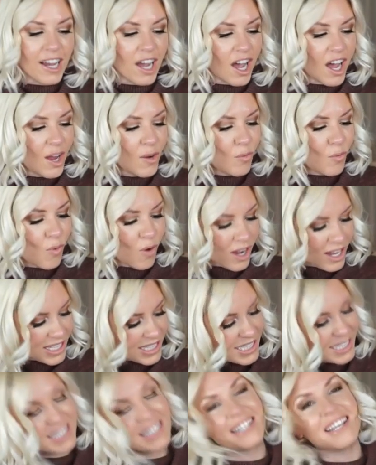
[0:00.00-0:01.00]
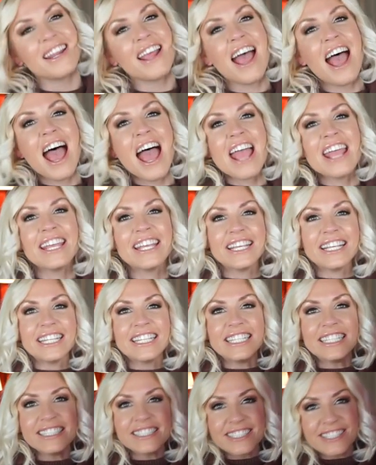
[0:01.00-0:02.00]
got was an
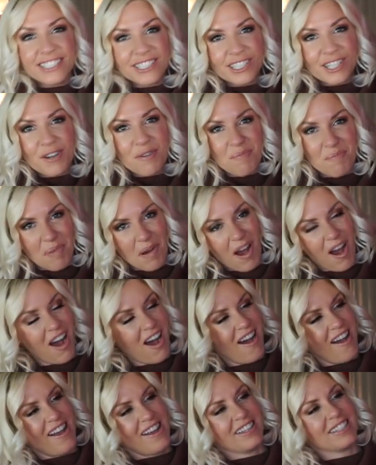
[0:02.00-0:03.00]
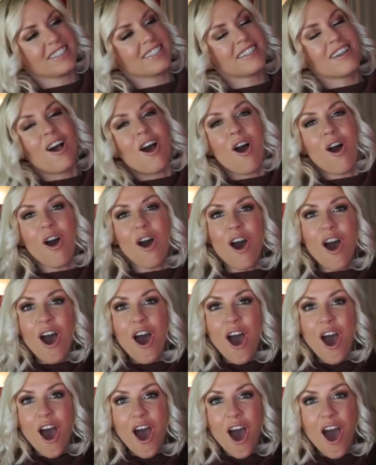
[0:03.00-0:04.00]
Instant Pot.
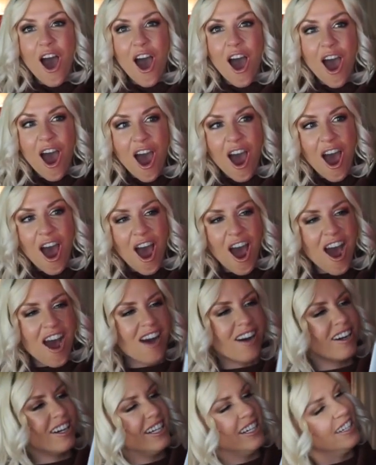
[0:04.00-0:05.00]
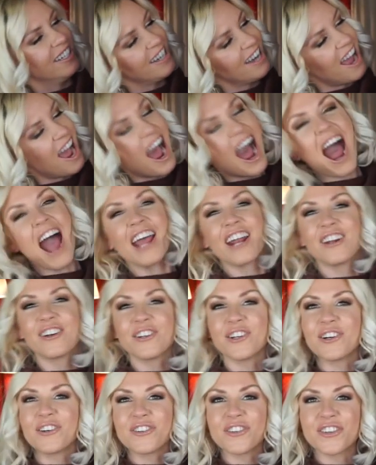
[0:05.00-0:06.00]
Oh! I don't
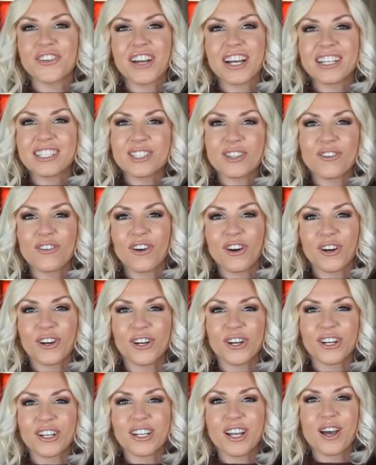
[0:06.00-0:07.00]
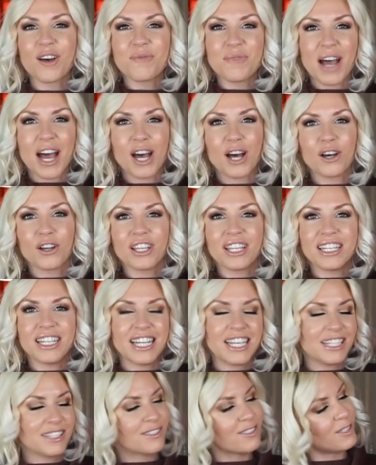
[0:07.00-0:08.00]
know if you guys have heard about an
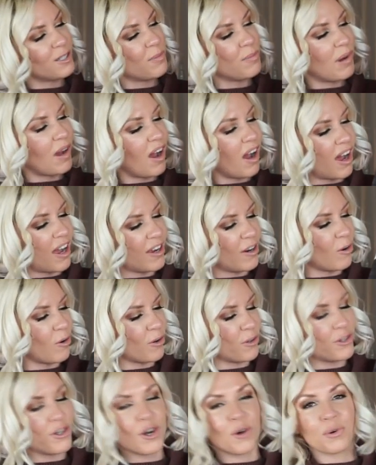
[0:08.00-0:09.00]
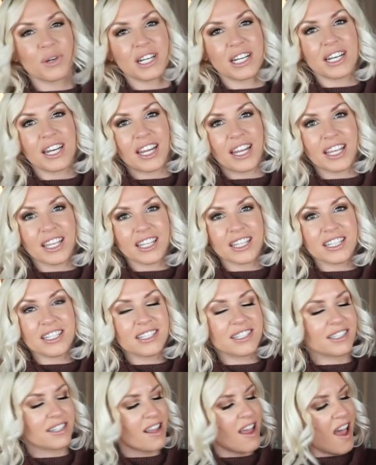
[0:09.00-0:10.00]
Instant Pot or know what it
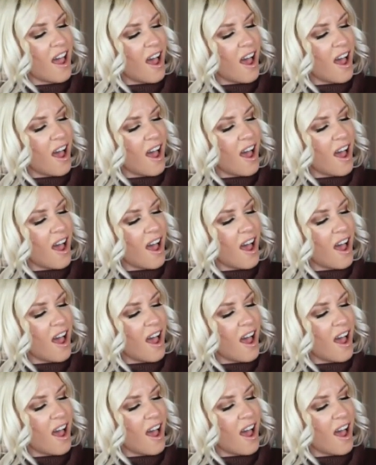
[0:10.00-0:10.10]
is.